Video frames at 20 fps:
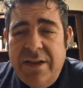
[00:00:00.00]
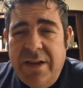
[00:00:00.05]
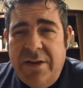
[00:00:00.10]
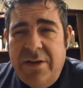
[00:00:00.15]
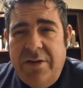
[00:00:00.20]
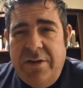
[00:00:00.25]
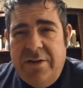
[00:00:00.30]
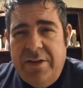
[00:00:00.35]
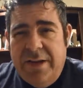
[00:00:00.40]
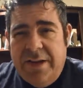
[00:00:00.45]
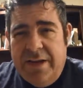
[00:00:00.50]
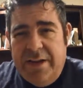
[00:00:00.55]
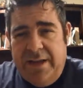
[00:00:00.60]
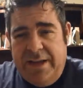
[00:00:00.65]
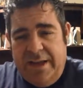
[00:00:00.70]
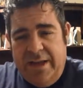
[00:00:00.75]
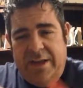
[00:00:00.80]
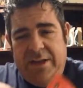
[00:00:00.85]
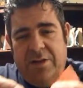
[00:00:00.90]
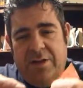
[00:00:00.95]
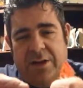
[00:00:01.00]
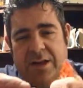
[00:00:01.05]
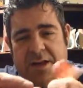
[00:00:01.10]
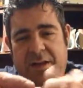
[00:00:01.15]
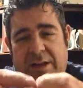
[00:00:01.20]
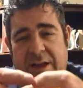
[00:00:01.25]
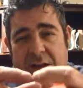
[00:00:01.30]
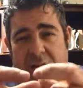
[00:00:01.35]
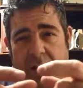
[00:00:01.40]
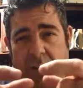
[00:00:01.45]
I don't know, they're like in you know,
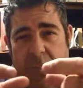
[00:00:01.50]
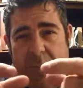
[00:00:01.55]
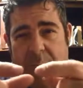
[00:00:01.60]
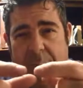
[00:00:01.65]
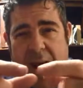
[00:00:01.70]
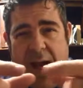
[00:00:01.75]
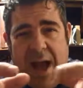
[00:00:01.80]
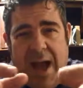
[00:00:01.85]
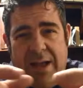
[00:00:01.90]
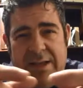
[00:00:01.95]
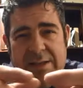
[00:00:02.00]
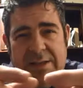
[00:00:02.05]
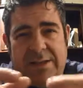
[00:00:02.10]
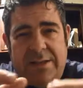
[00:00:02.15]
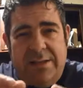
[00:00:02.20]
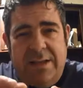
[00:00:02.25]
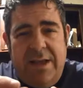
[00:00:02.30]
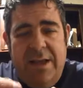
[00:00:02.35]
kind of like a box,